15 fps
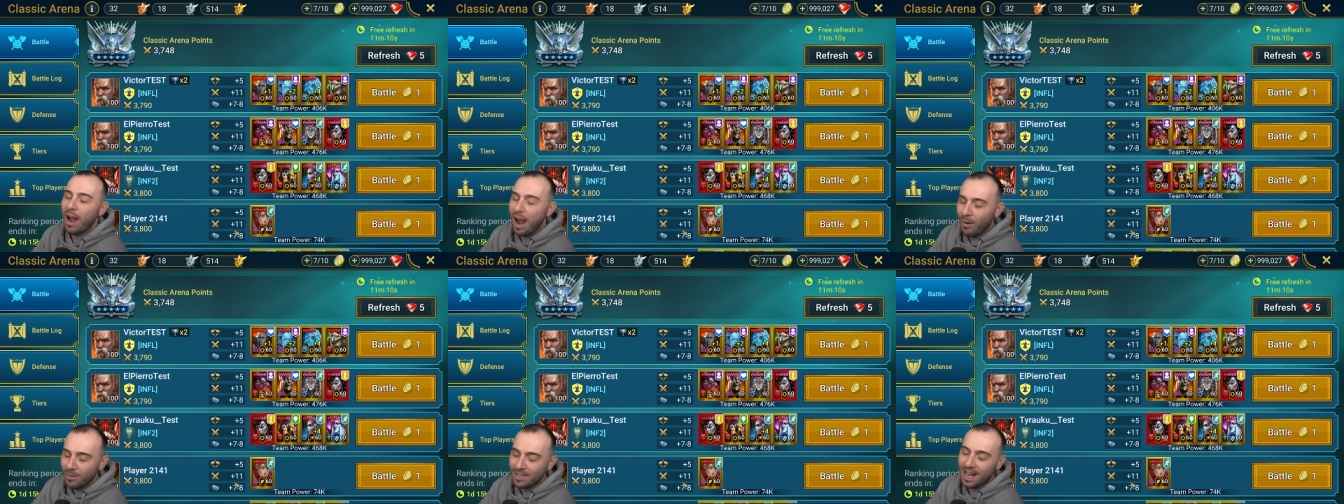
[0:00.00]

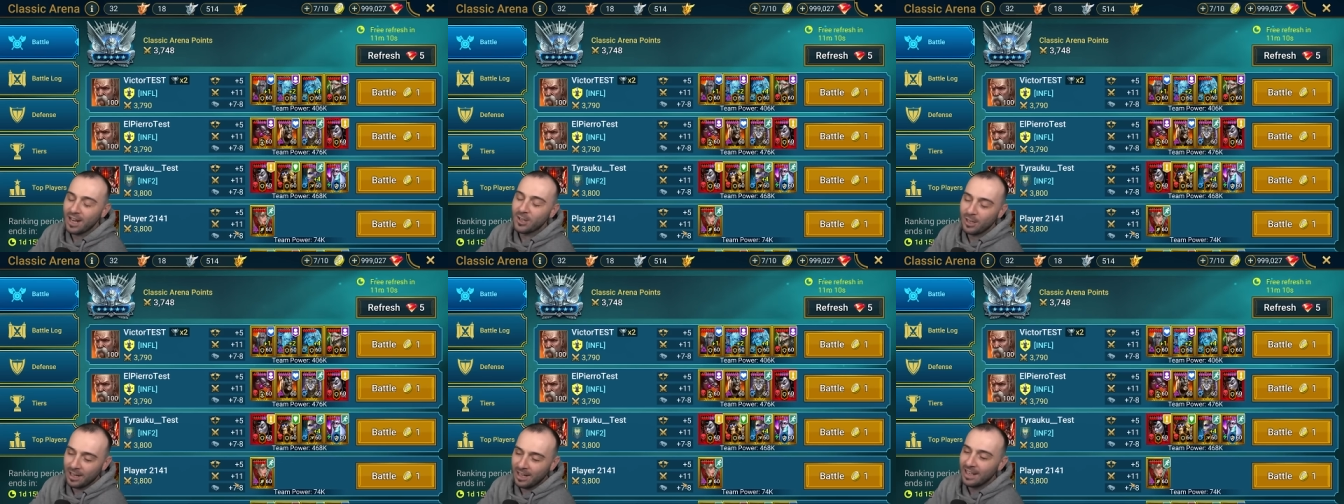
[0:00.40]
I was
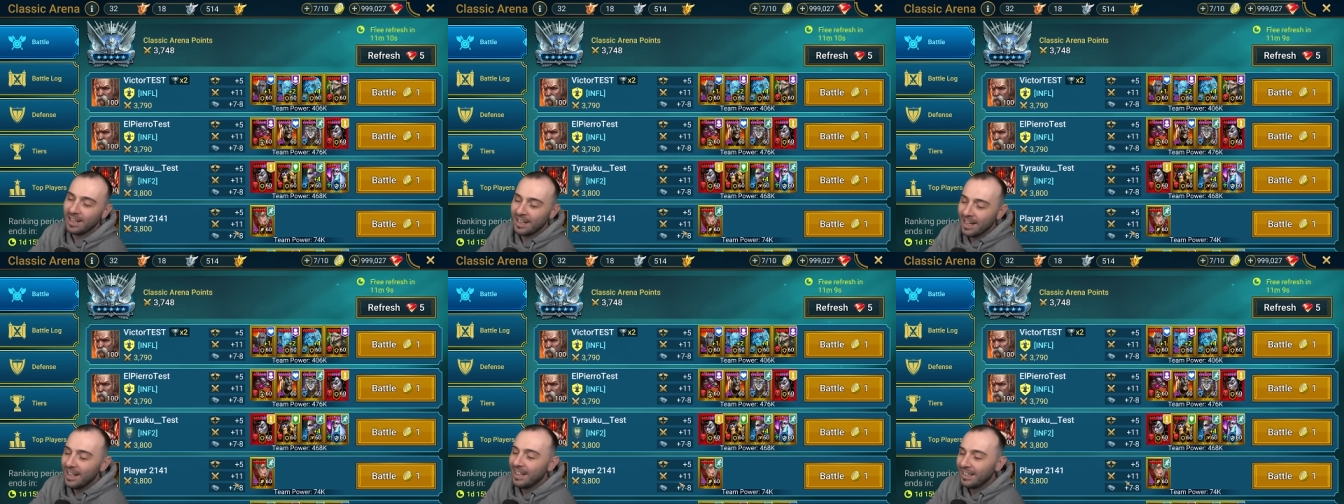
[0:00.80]
actually
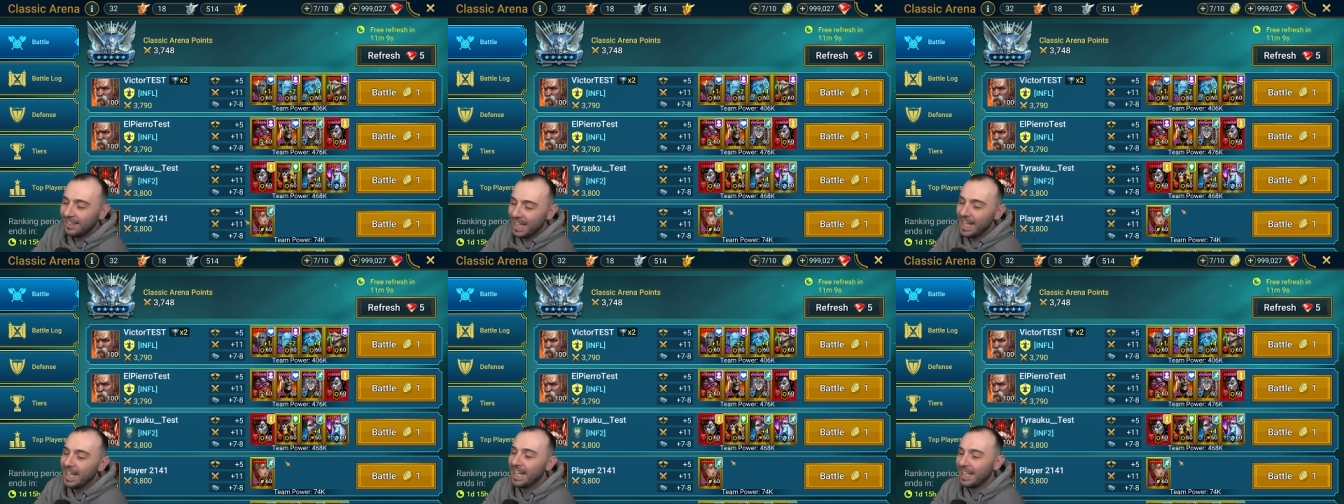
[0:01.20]

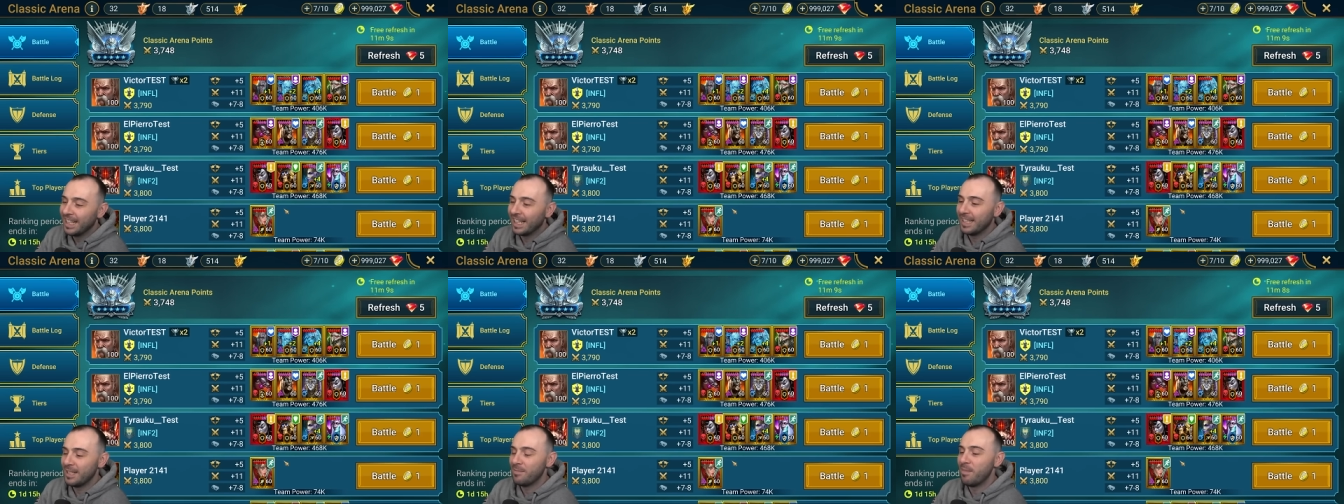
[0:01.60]
thinking
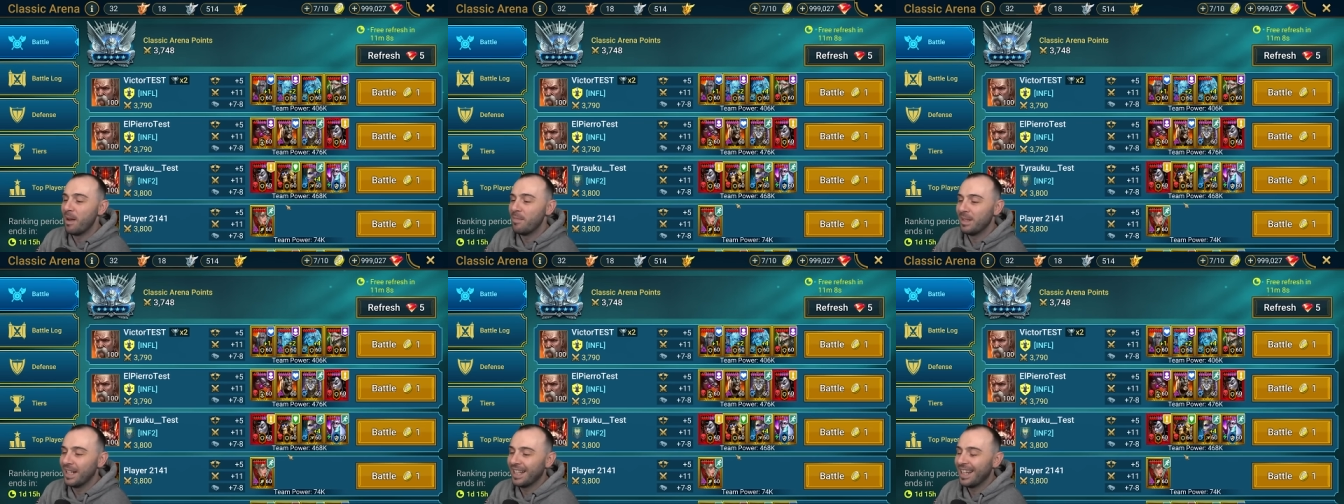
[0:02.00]
that this might
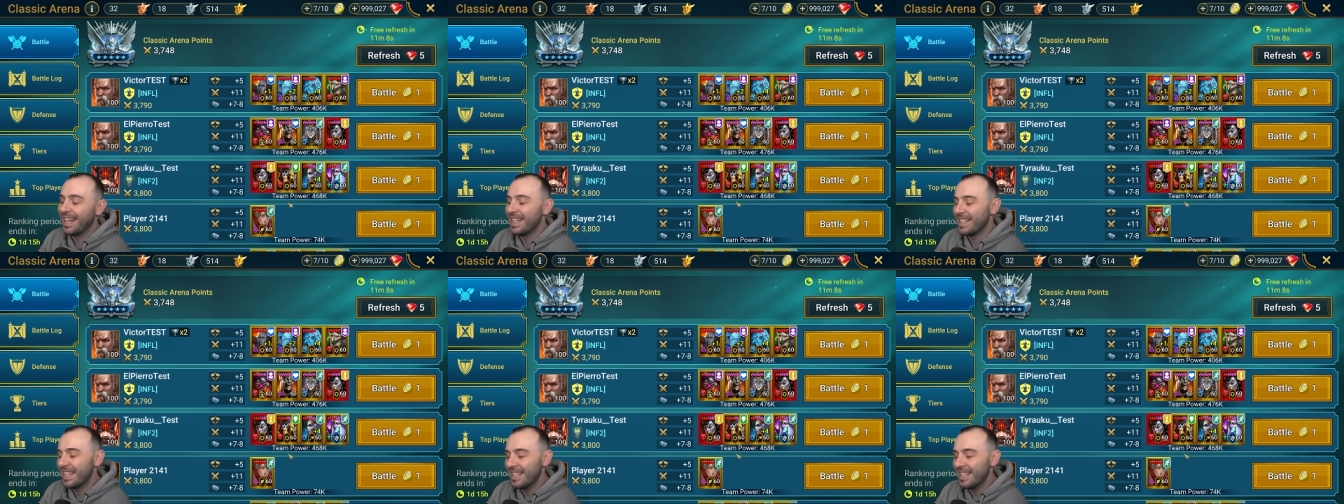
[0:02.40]
be the case.